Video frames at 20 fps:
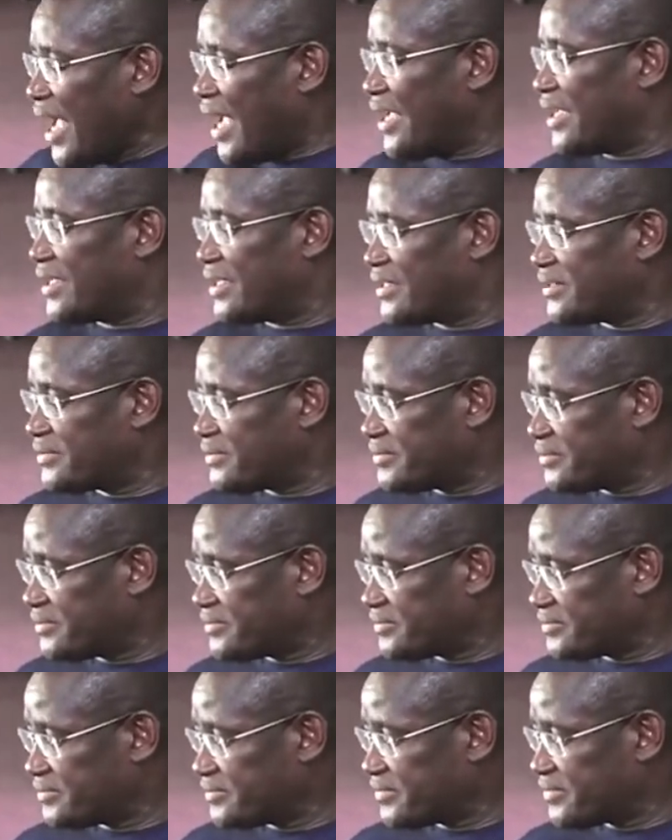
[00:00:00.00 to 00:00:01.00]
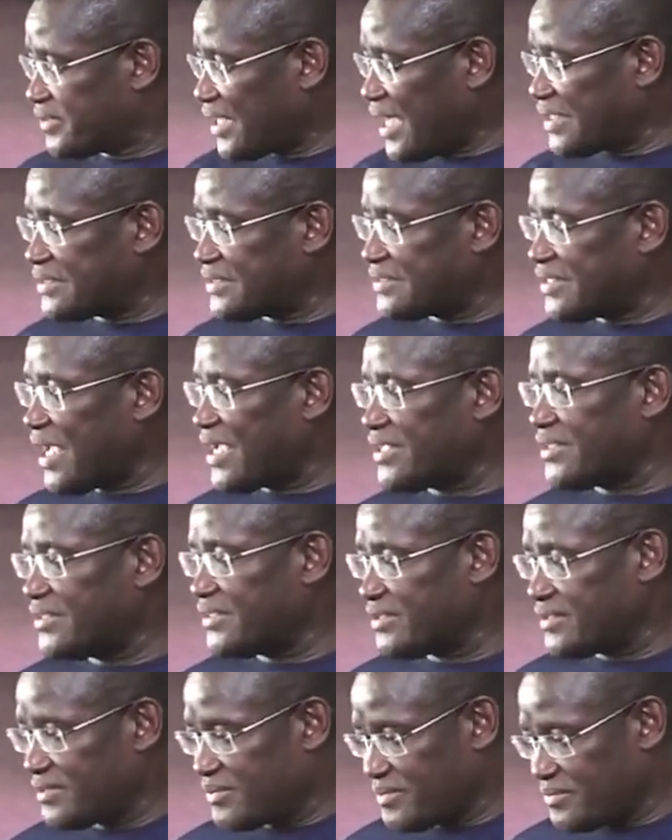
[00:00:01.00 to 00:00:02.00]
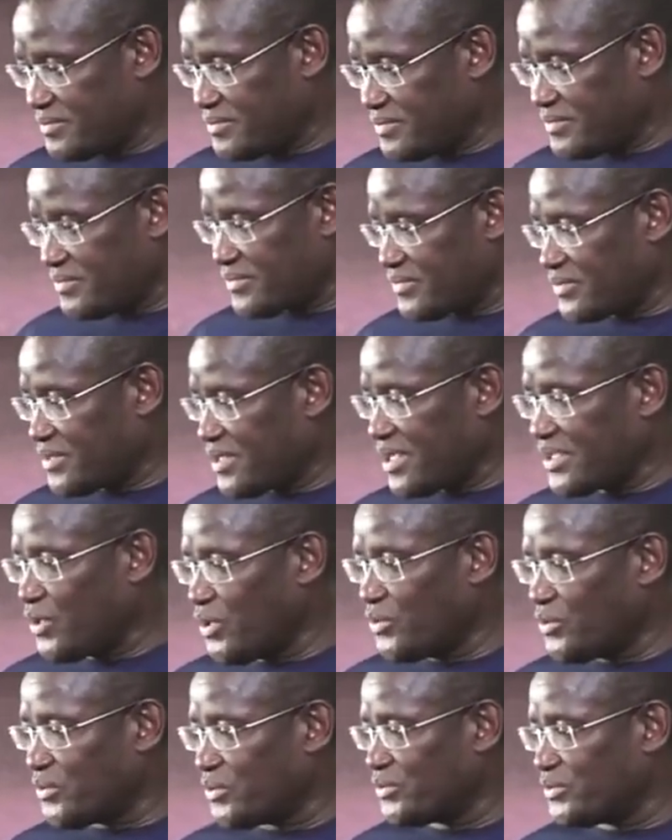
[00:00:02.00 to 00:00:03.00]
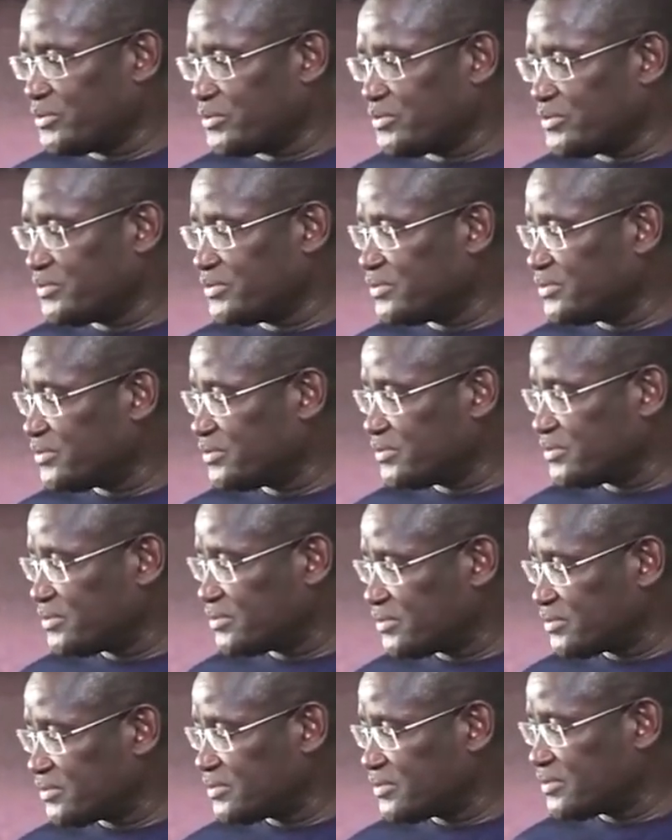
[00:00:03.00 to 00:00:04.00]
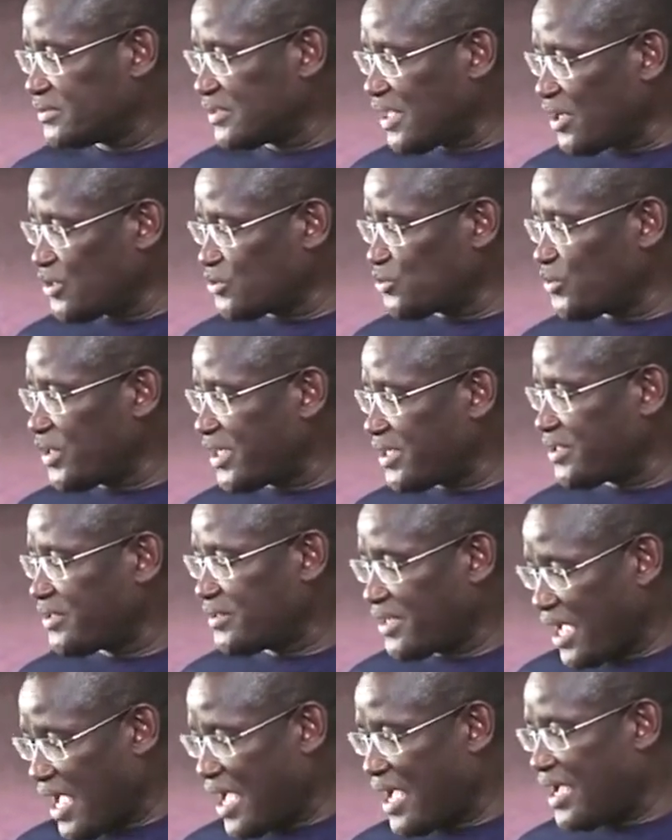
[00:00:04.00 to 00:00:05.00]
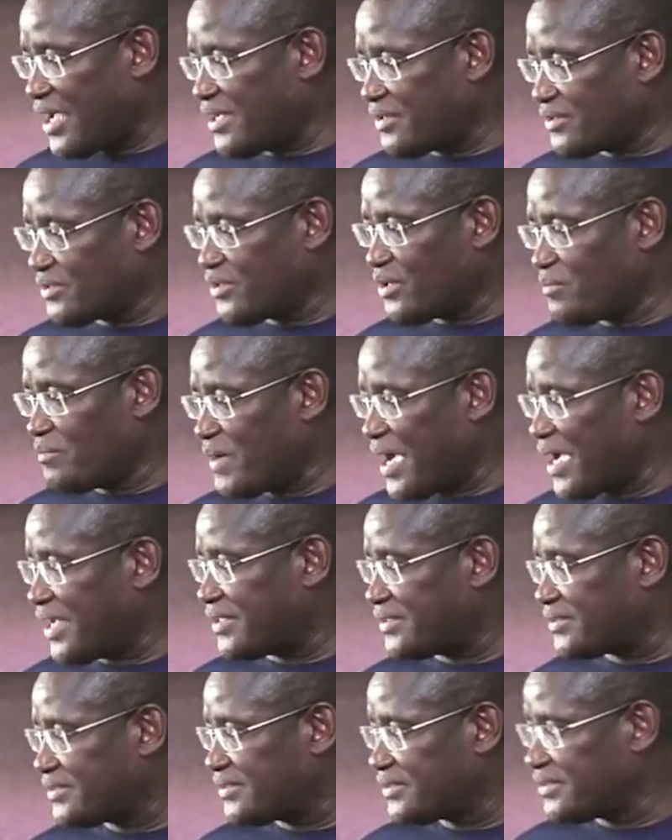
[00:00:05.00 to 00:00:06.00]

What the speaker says: Hey, what you say? Hey, yo. Now swear. Ah, not bad.